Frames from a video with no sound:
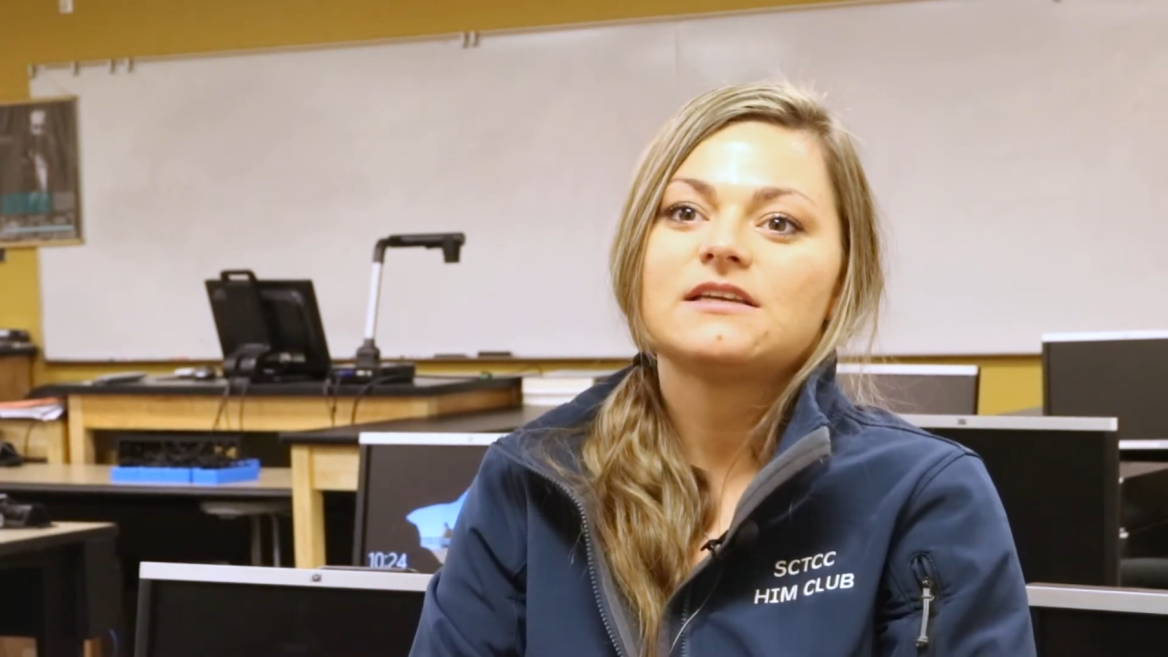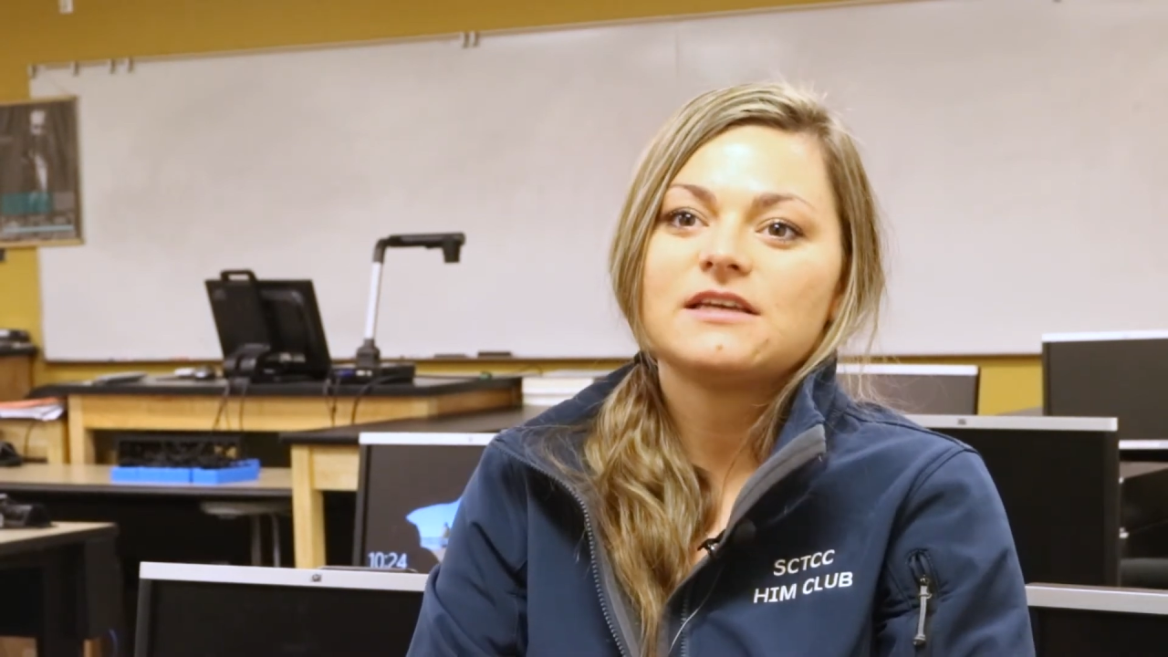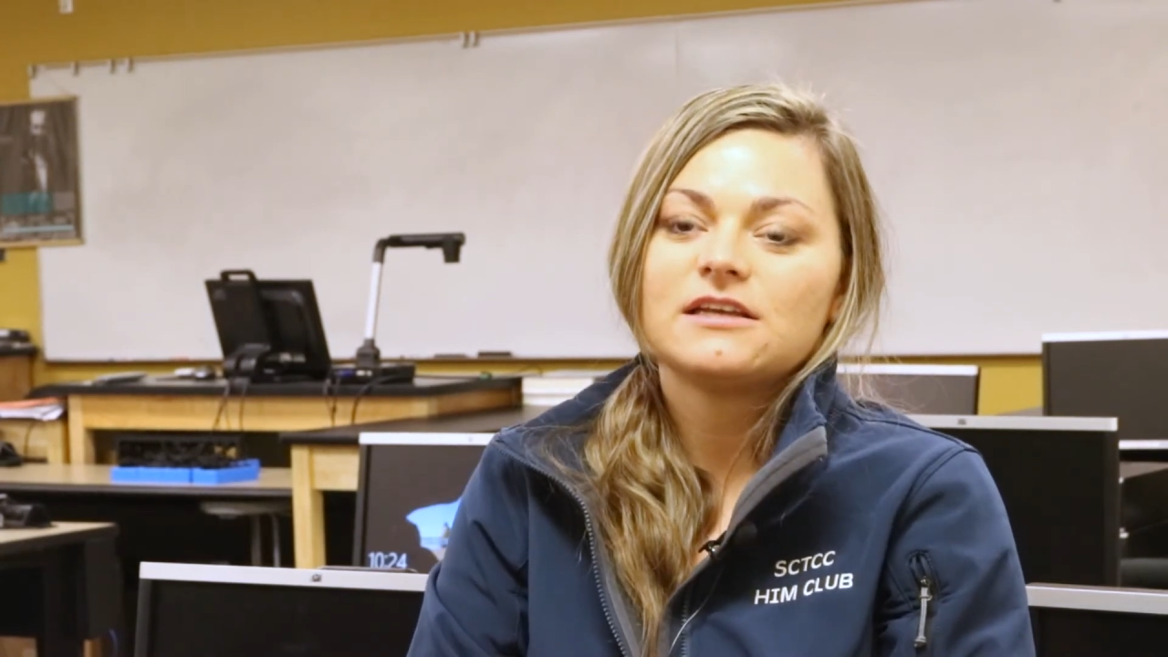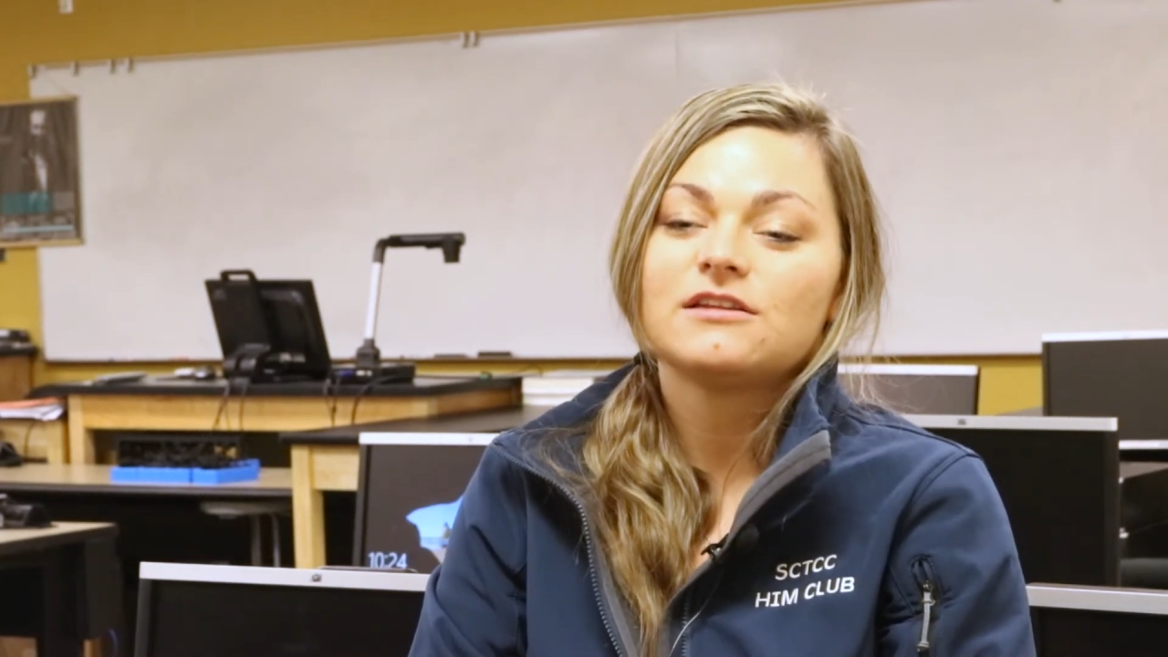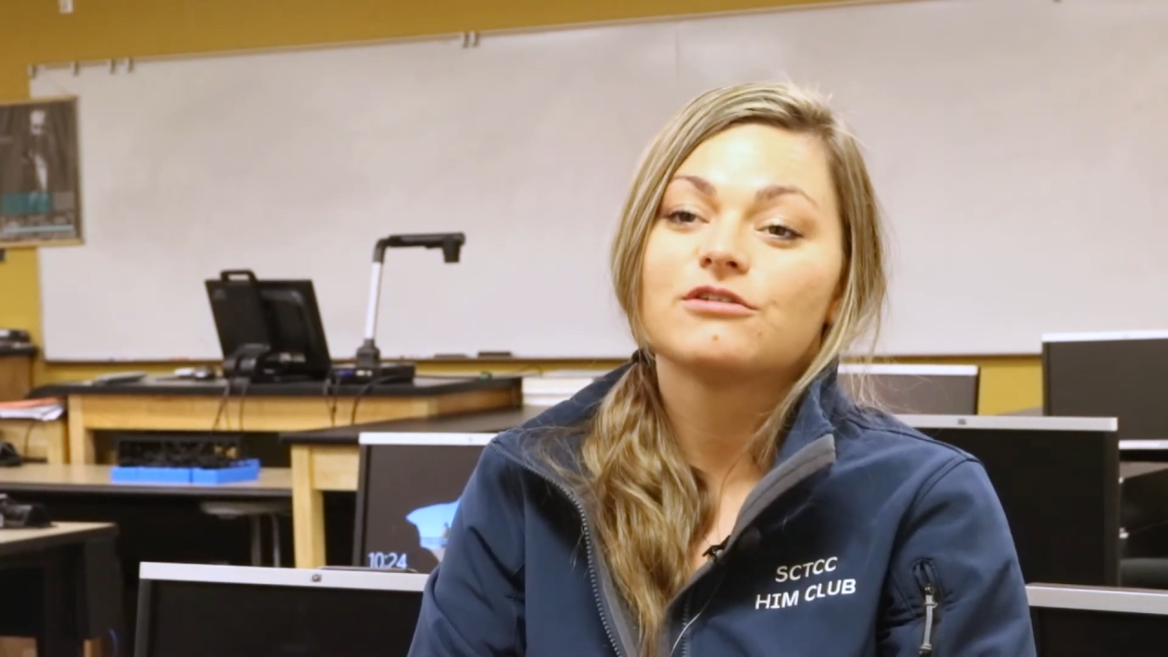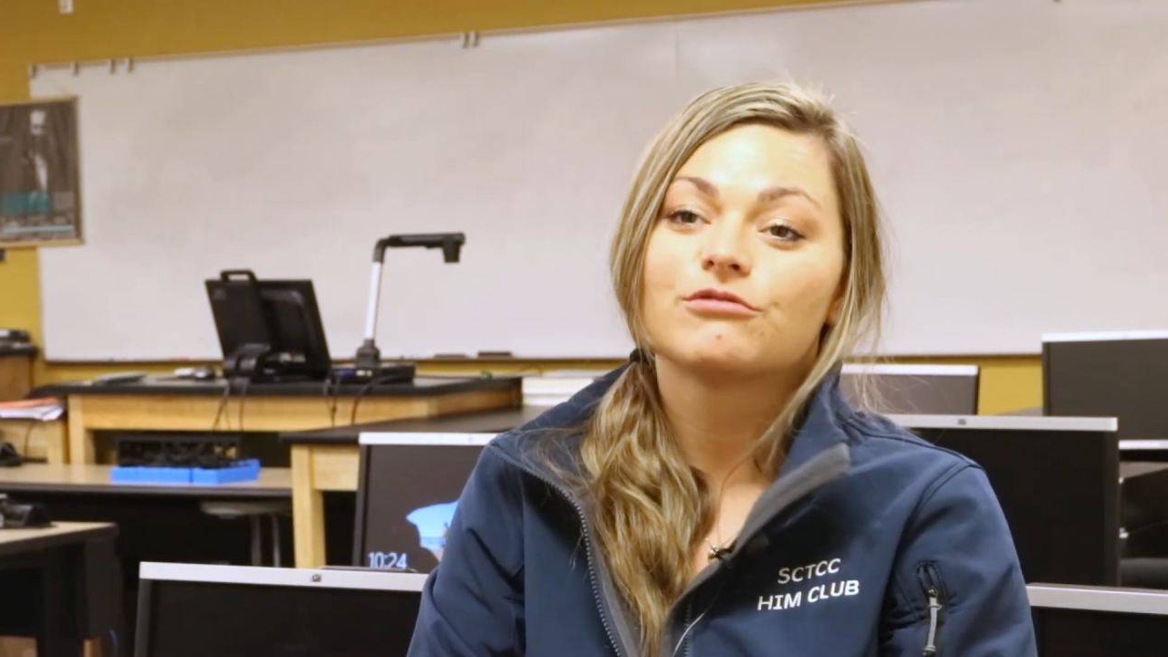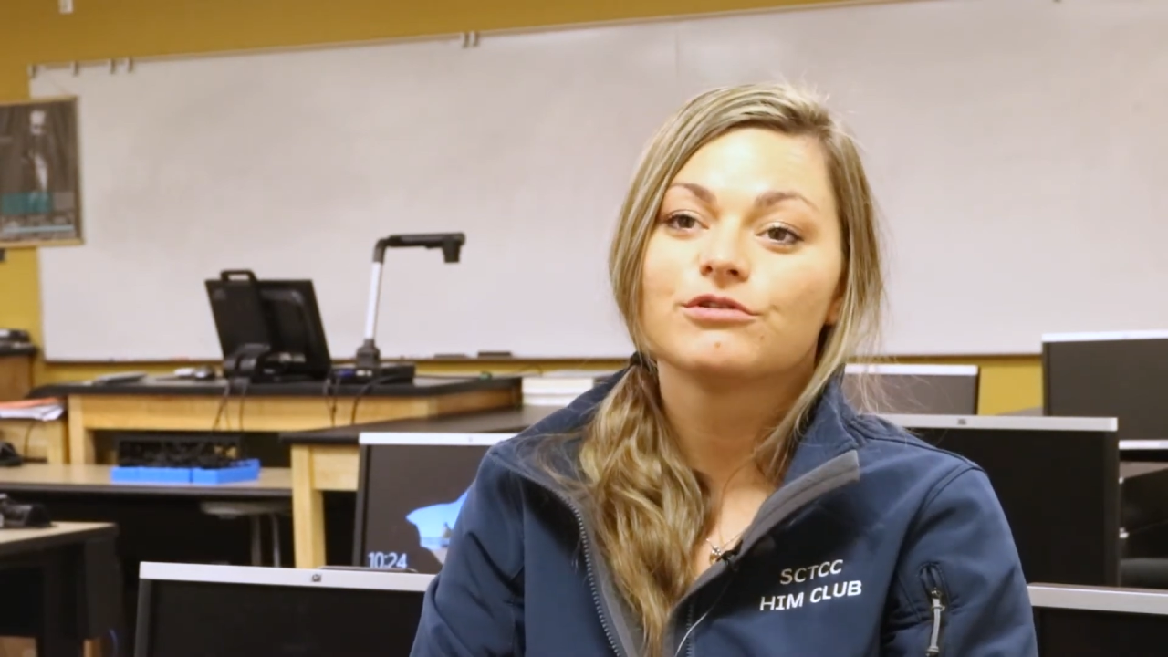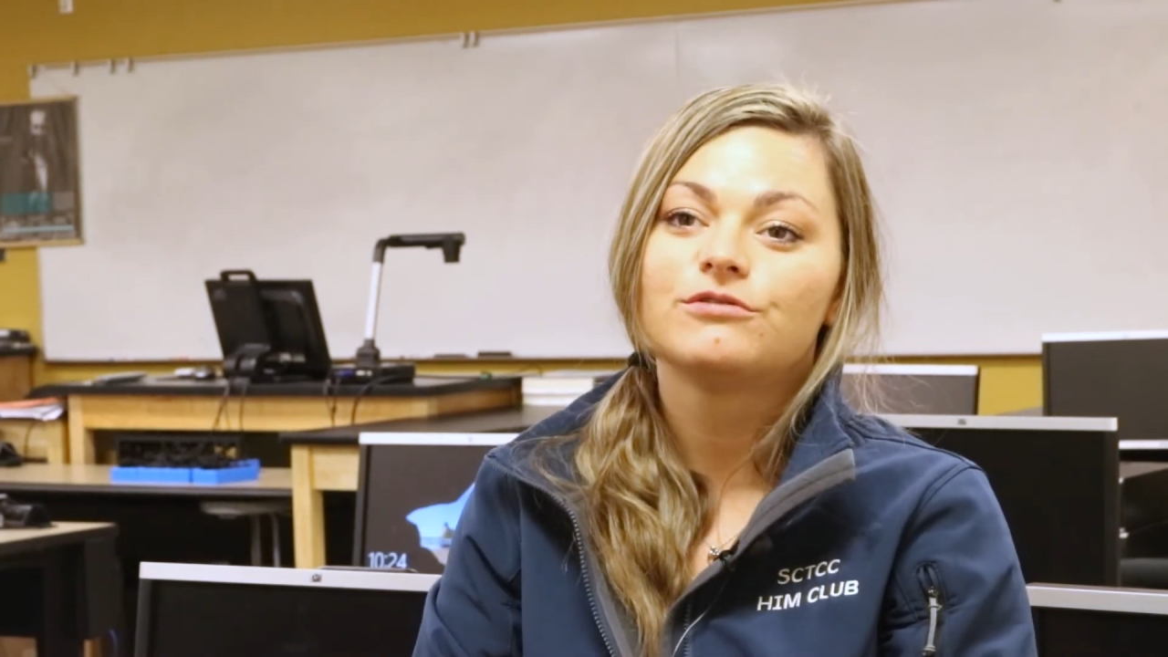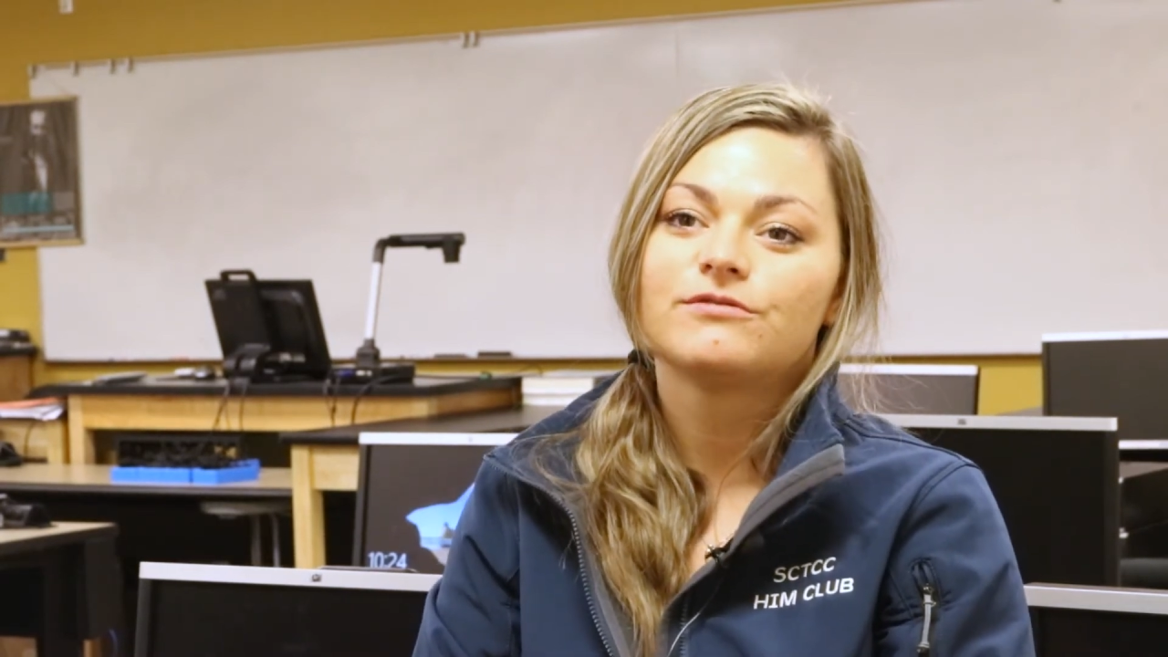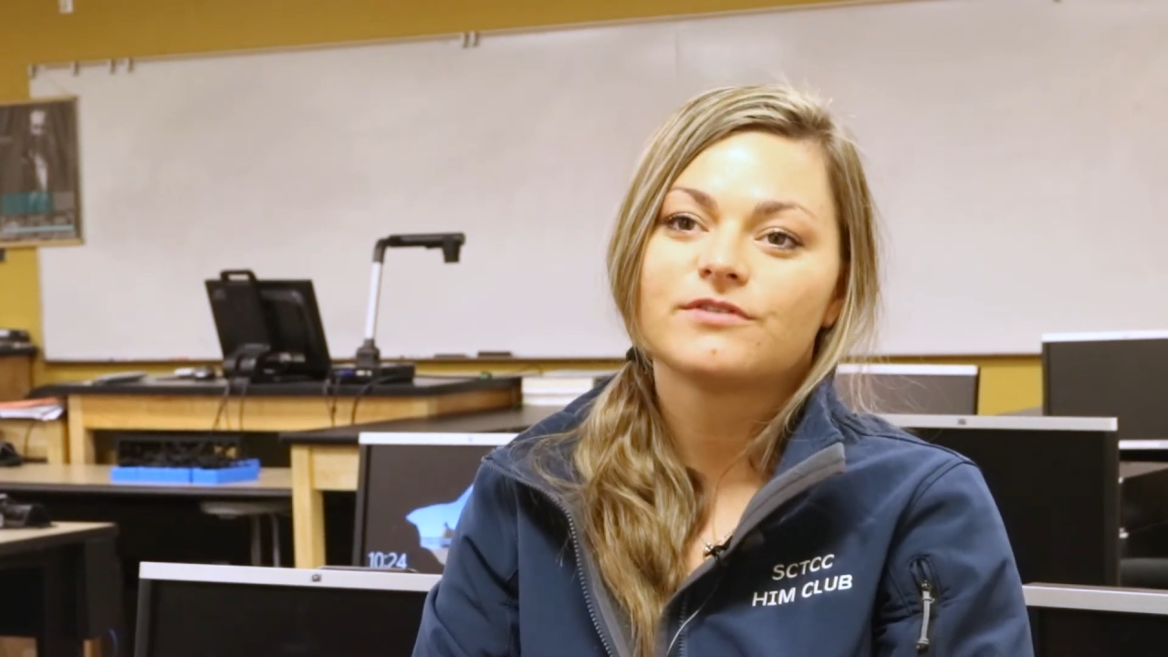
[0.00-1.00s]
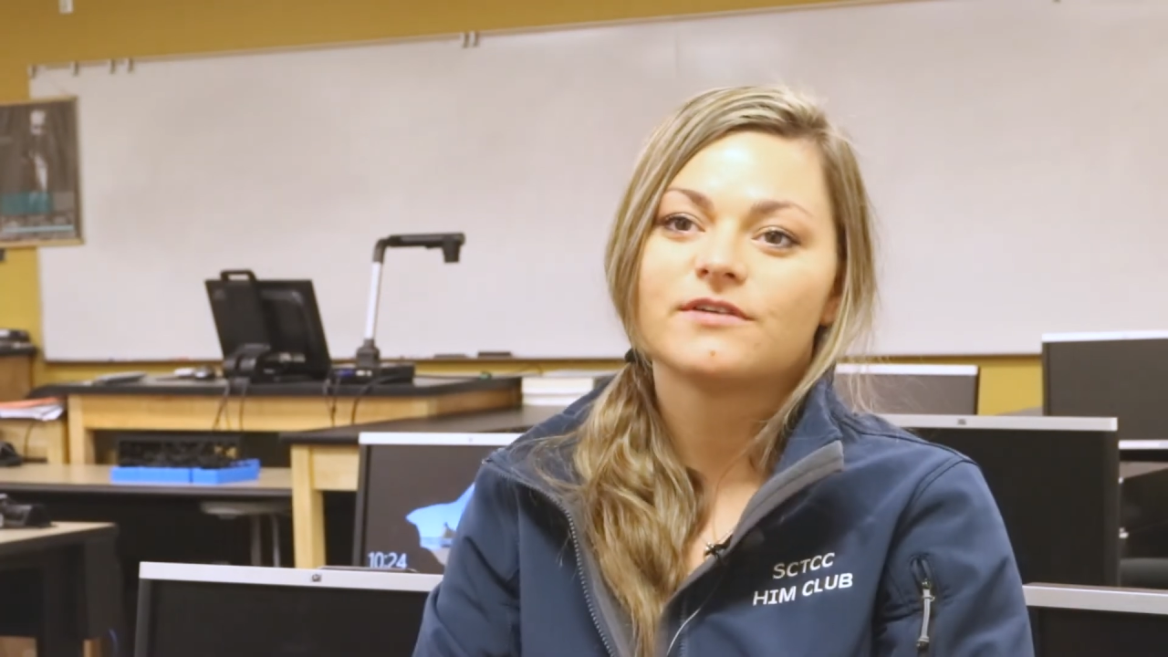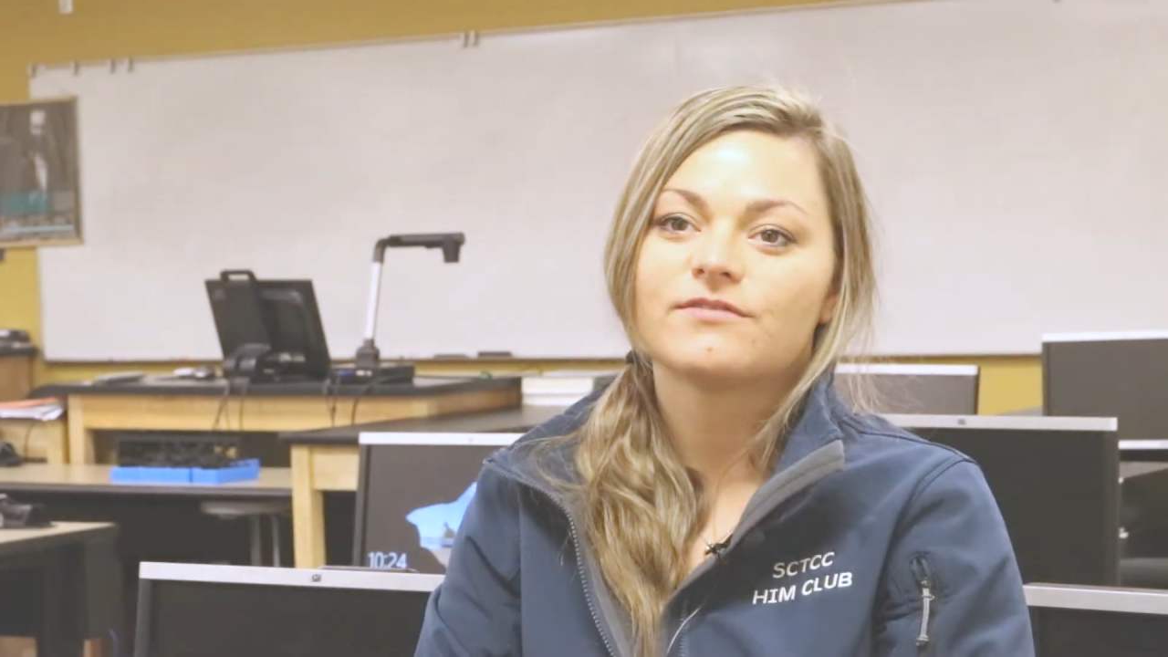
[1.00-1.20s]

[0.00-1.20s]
get in the groove